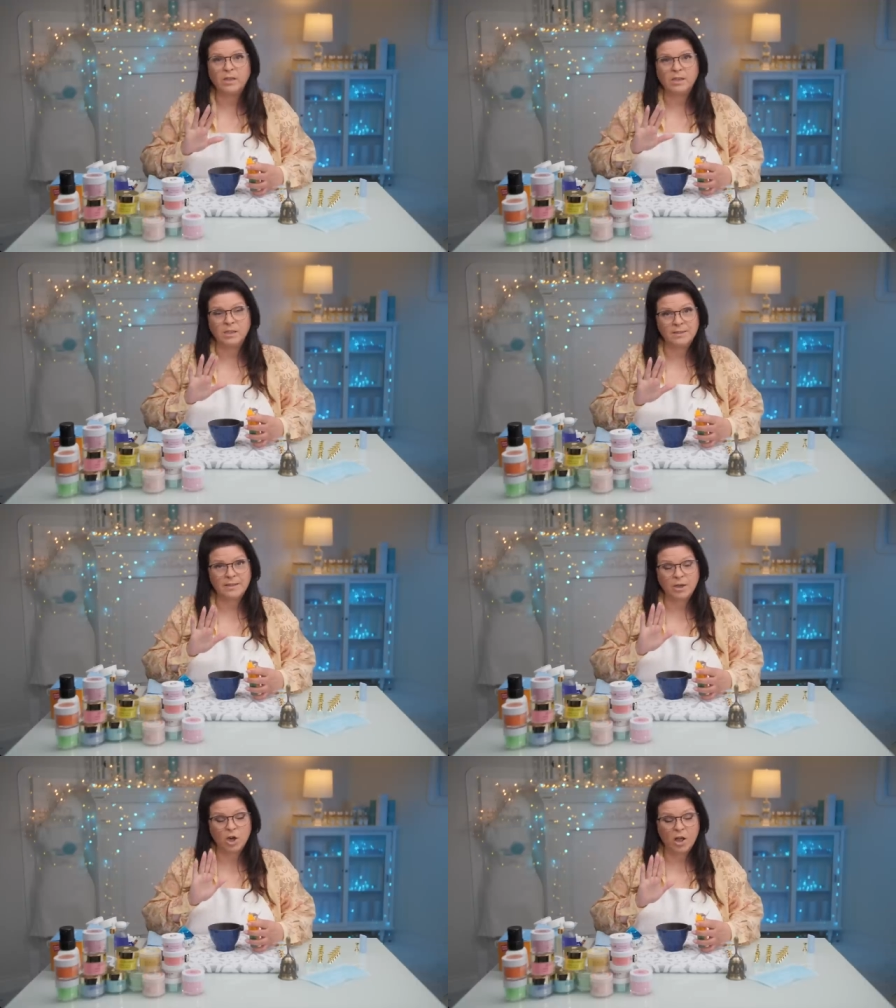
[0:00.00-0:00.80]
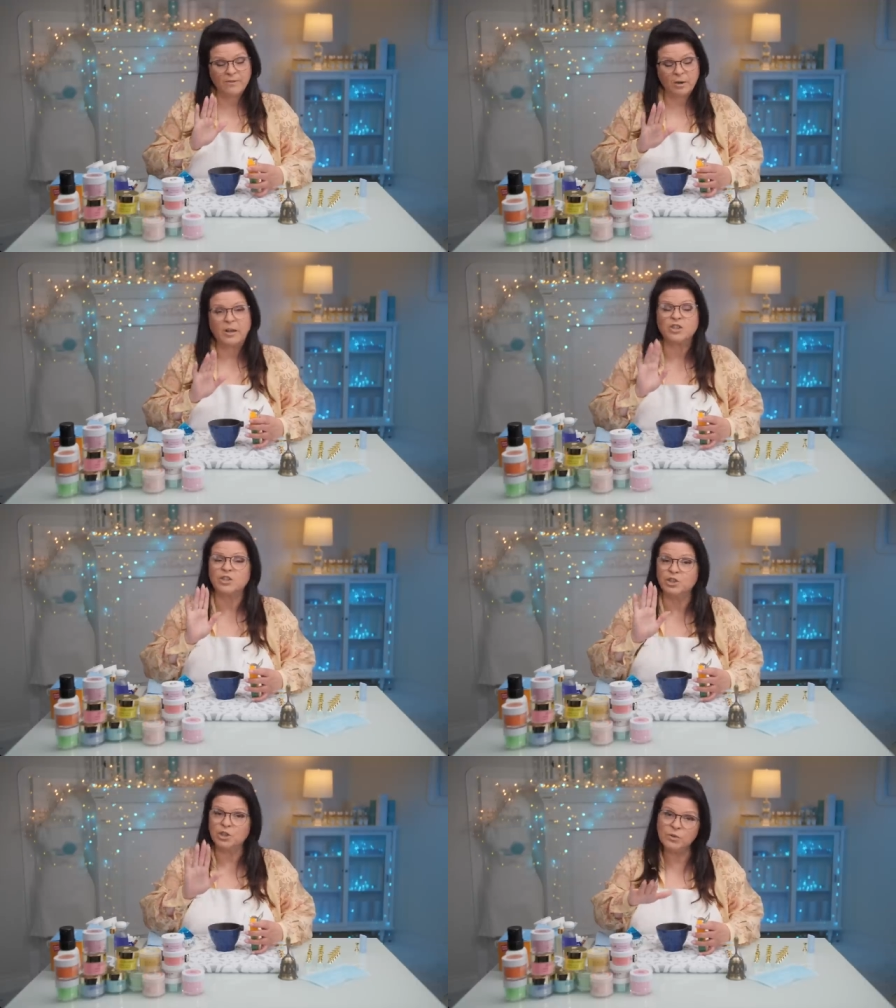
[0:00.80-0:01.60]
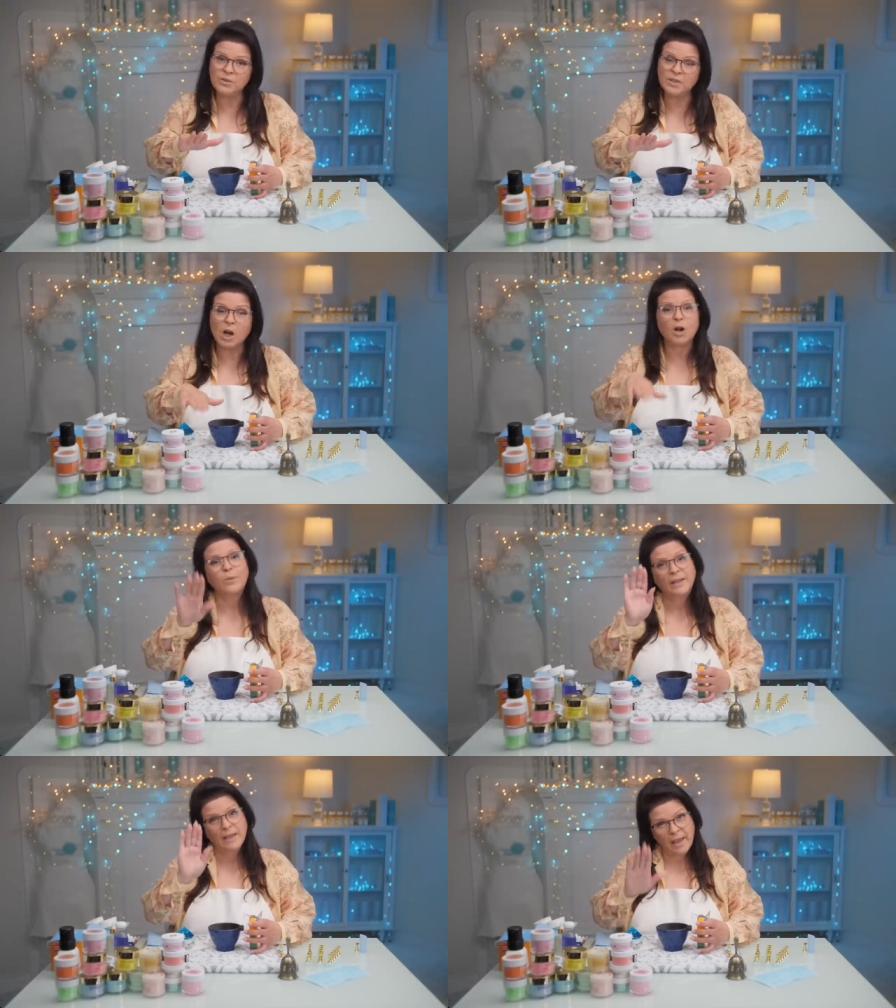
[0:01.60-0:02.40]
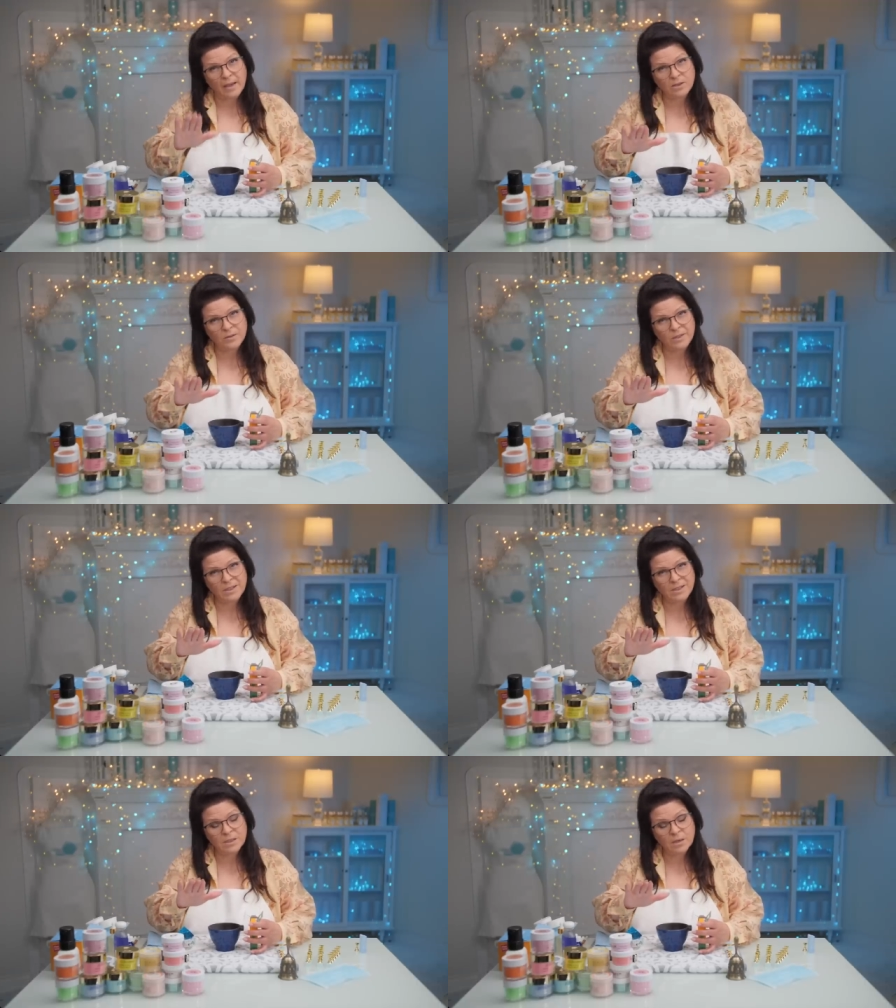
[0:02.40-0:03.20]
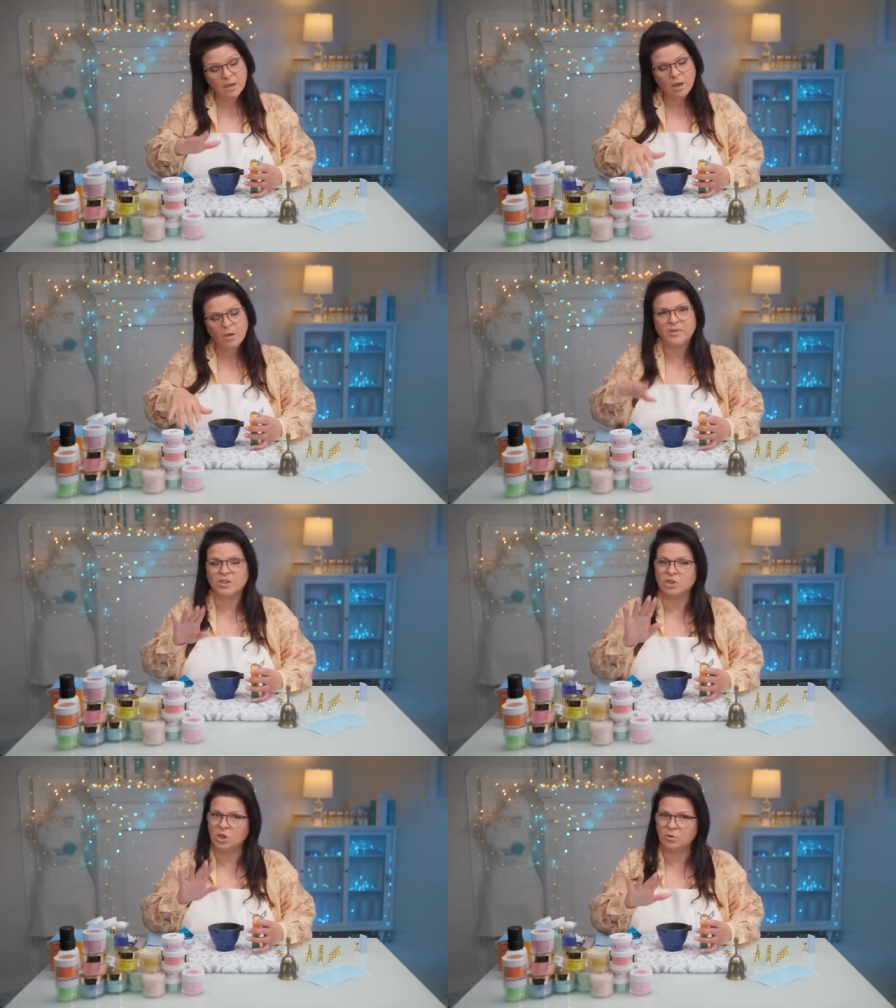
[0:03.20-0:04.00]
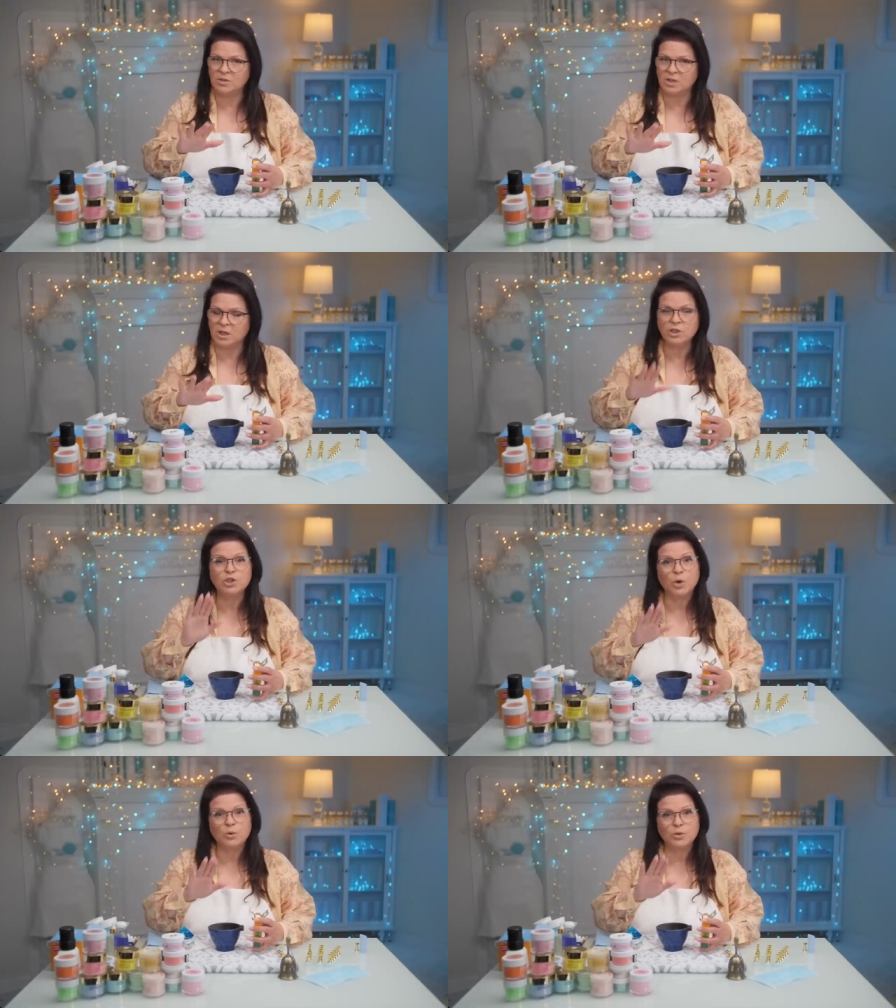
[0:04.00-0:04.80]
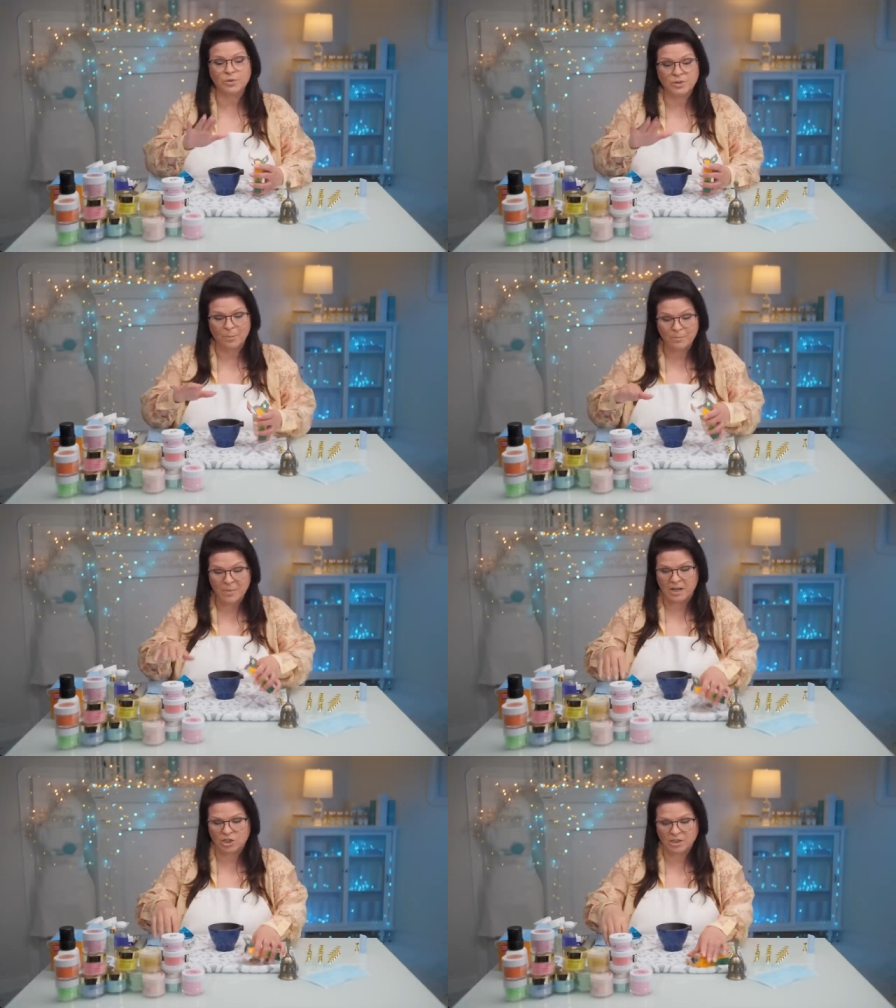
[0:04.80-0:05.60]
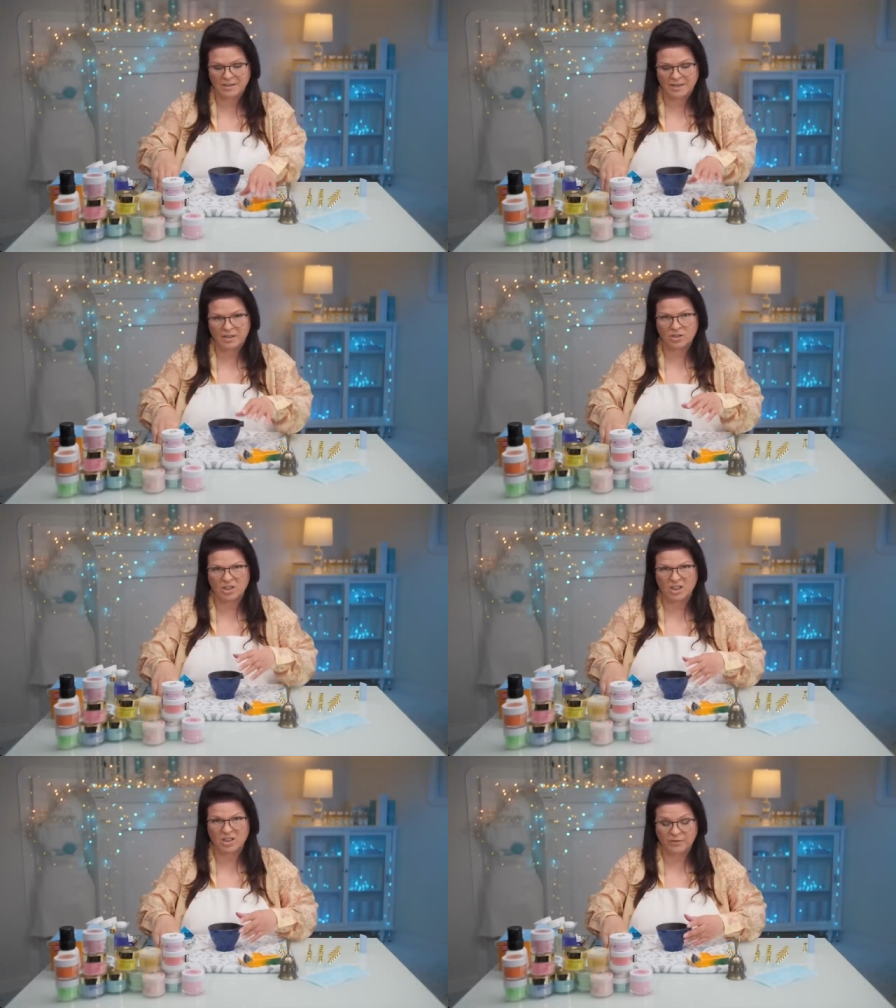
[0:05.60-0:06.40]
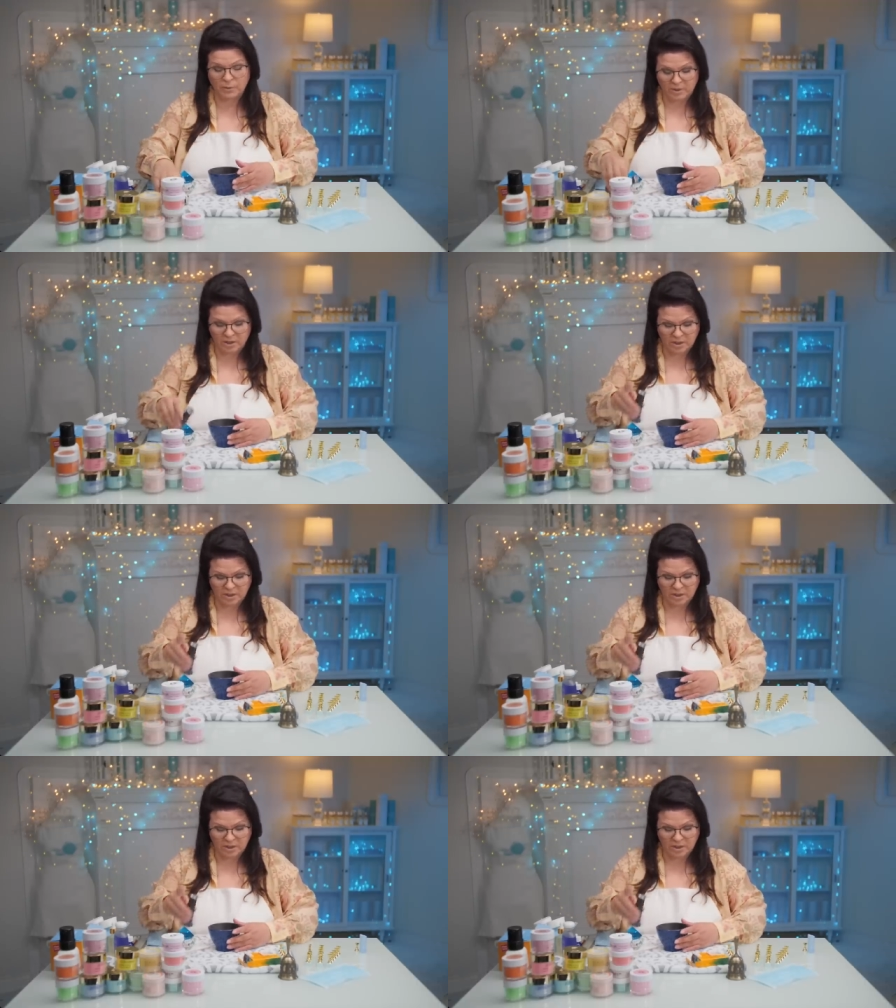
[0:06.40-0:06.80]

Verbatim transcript: he did say not very much. The do's are we can do it, but the don'ts are don't use so much because that is going to interfere with the